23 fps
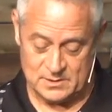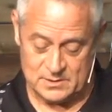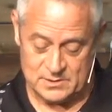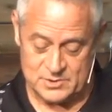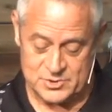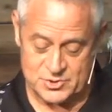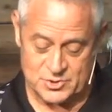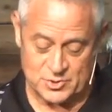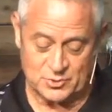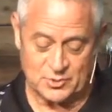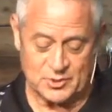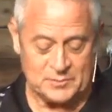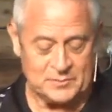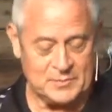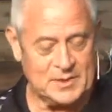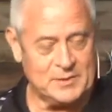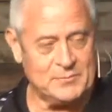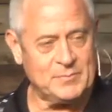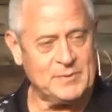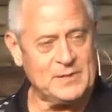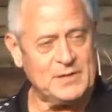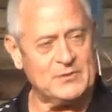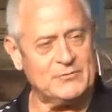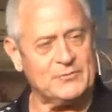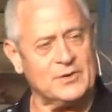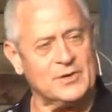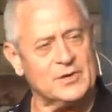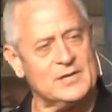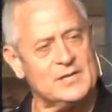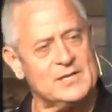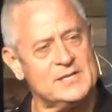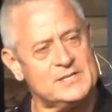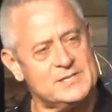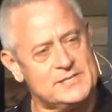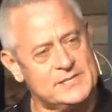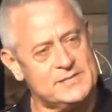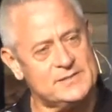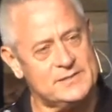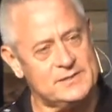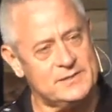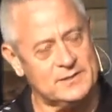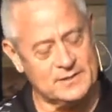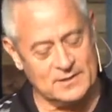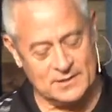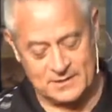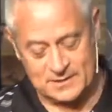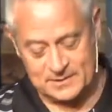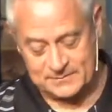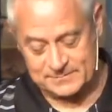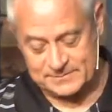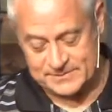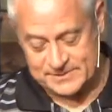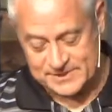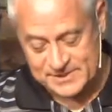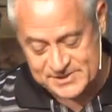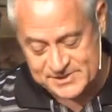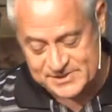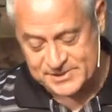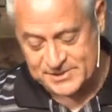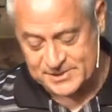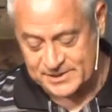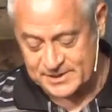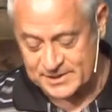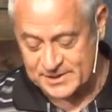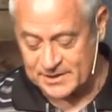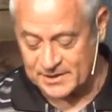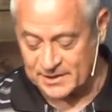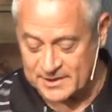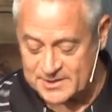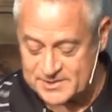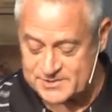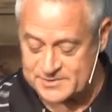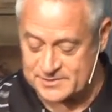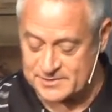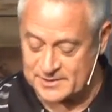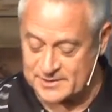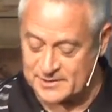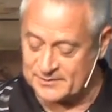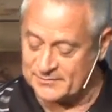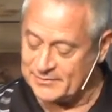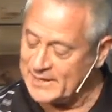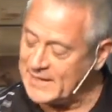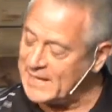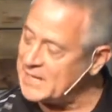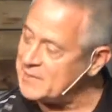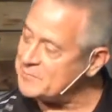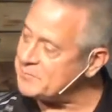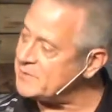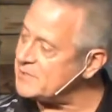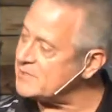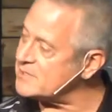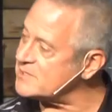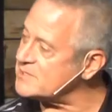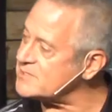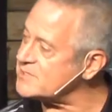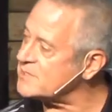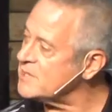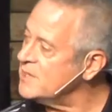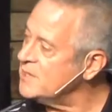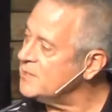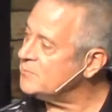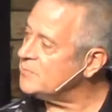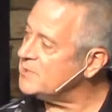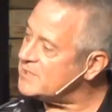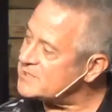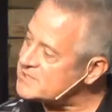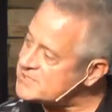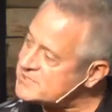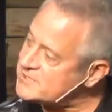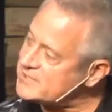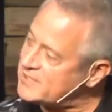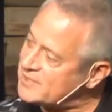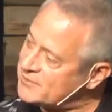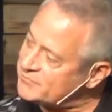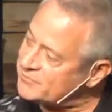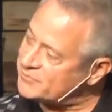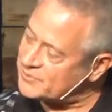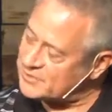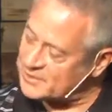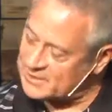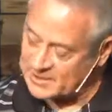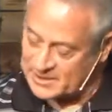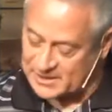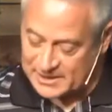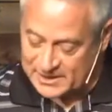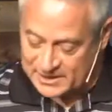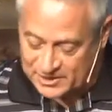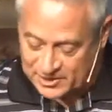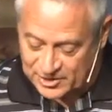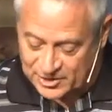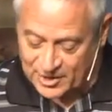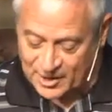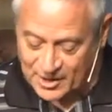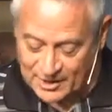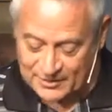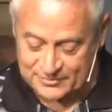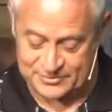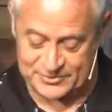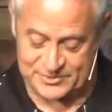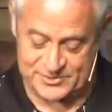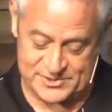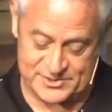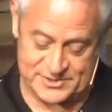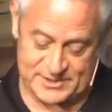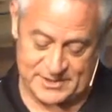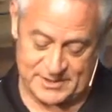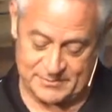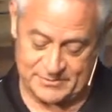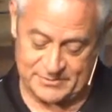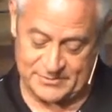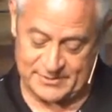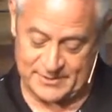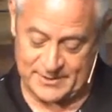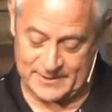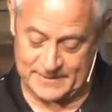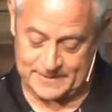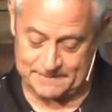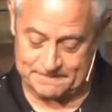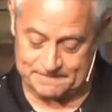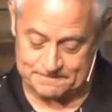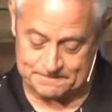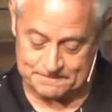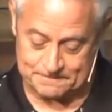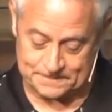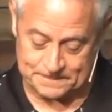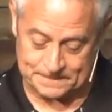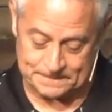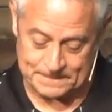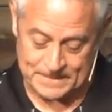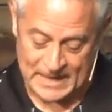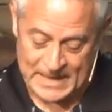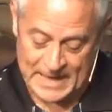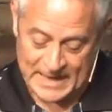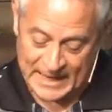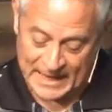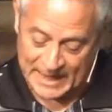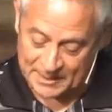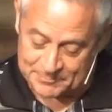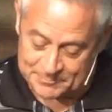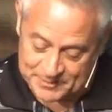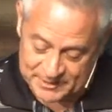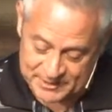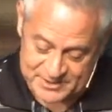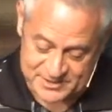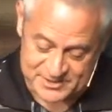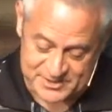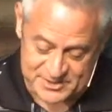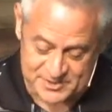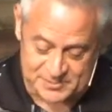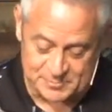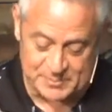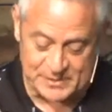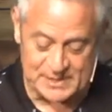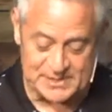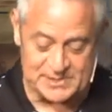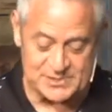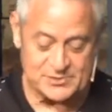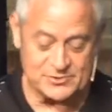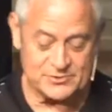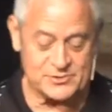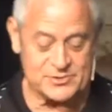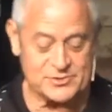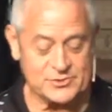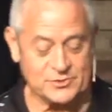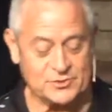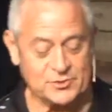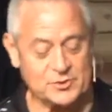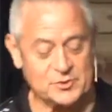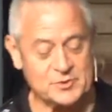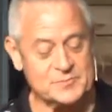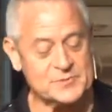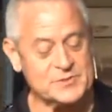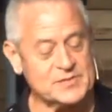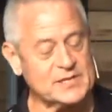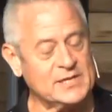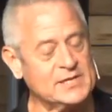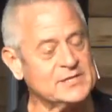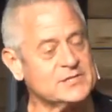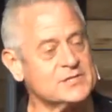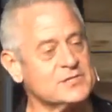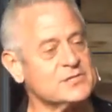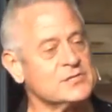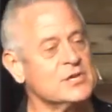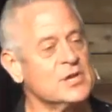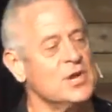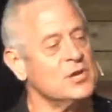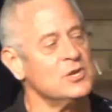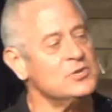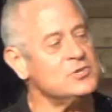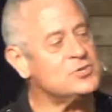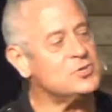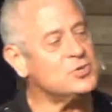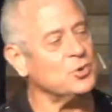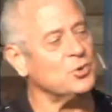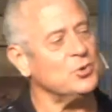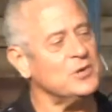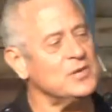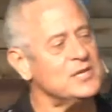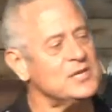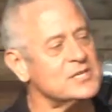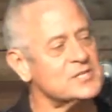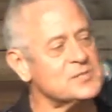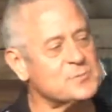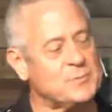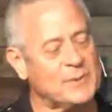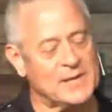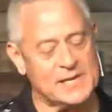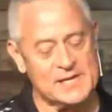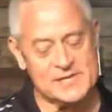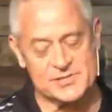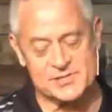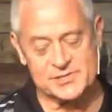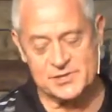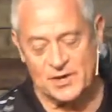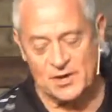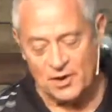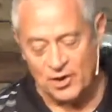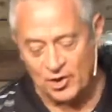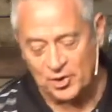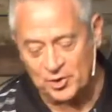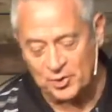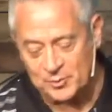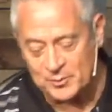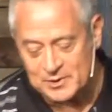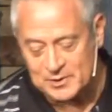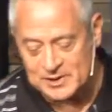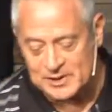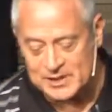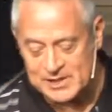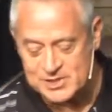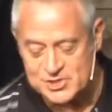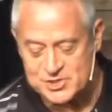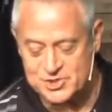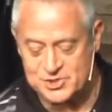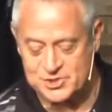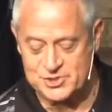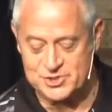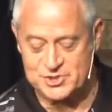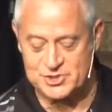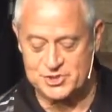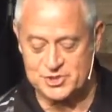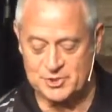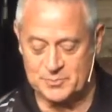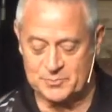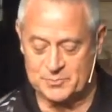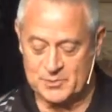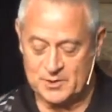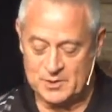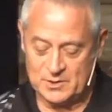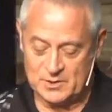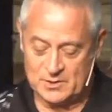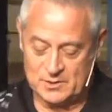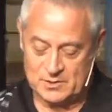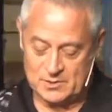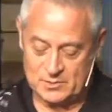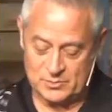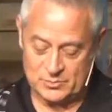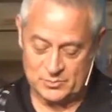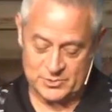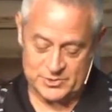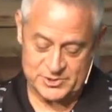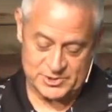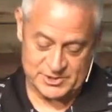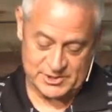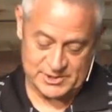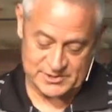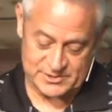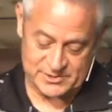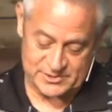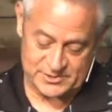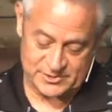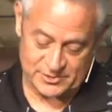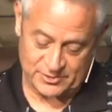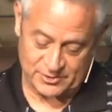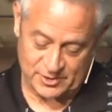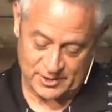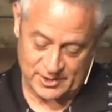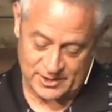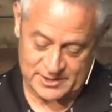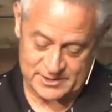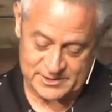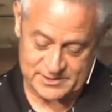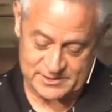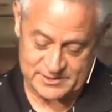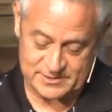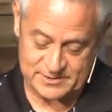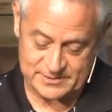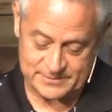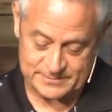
Joy may be a very uh, distant cousin of happiness, but it's definitely not the same thing. Happiness is based on circumstances, joy is based on a relationship with Jesus Christ.